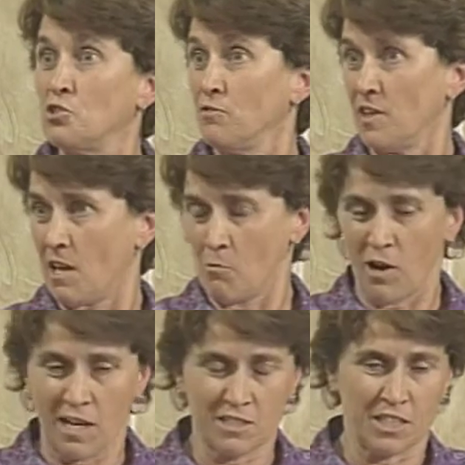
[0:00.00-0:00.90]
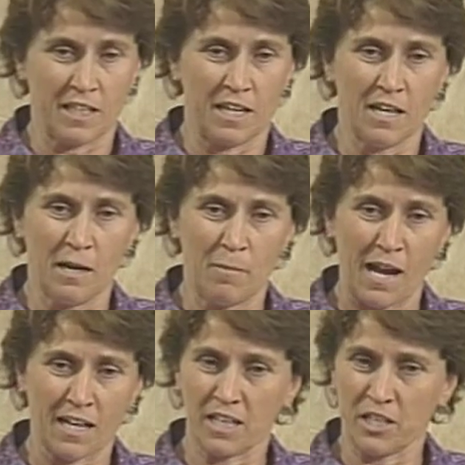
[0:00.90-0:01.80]
UVA and I
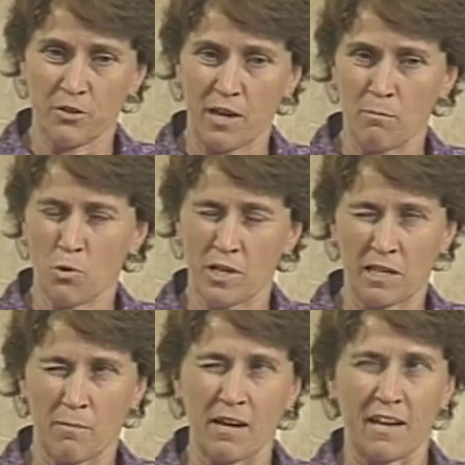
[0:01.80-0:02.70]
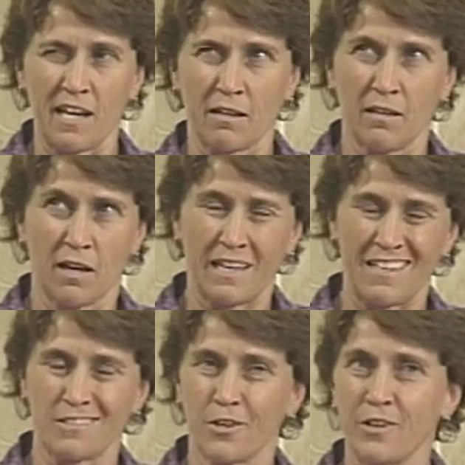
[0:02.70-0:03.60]
got here that morning at about 8 o'clock,
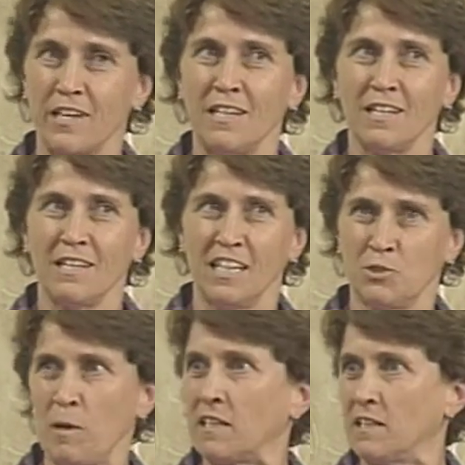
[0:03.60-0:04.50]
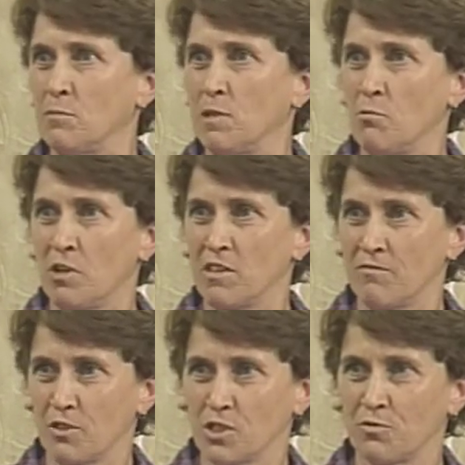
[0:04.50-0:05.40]
8:30, expecting to be one of the
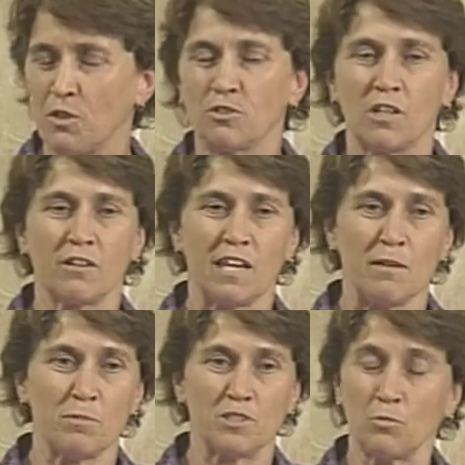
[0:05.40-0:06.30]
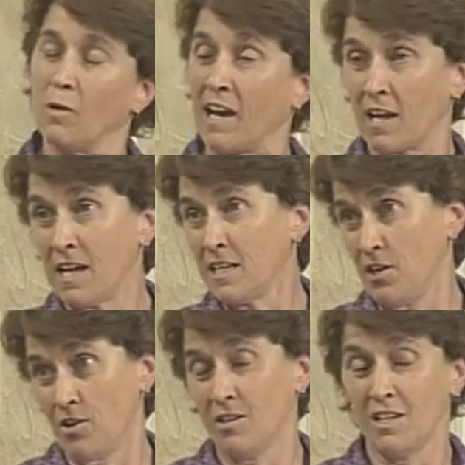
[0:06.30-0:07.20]
first folks on campus. And when I got
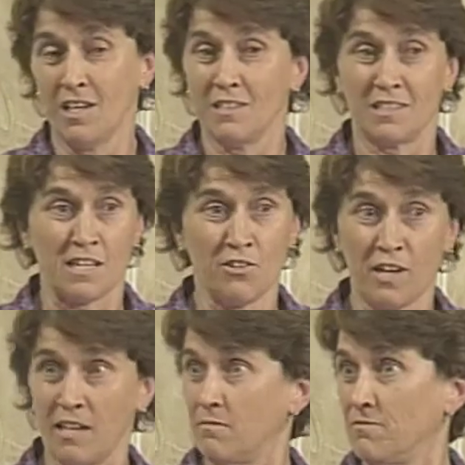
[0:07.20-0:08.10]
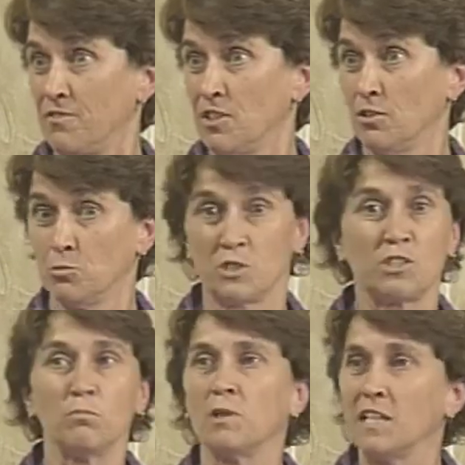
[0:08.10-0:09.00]
here, the tailgate field was
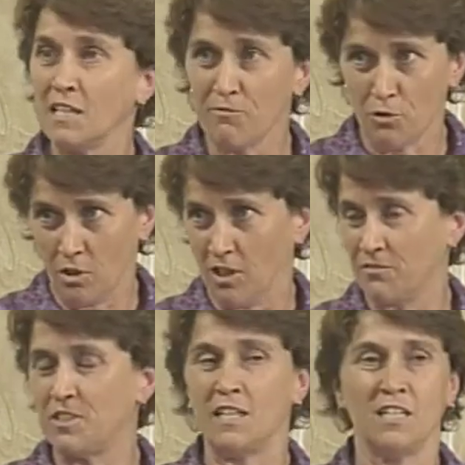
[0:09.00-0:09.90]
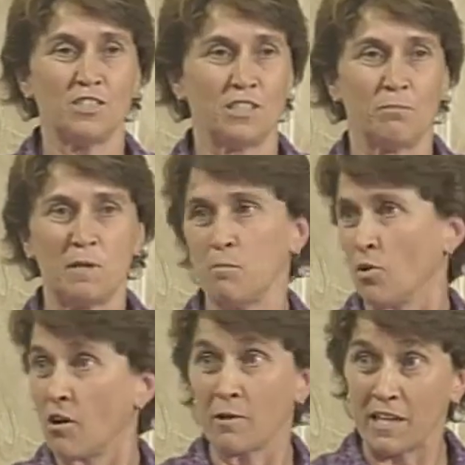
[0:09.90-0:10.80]
completely full of tents and people
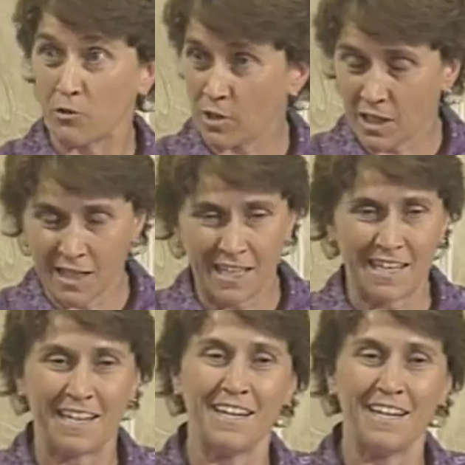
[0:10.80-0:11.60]
already grilling,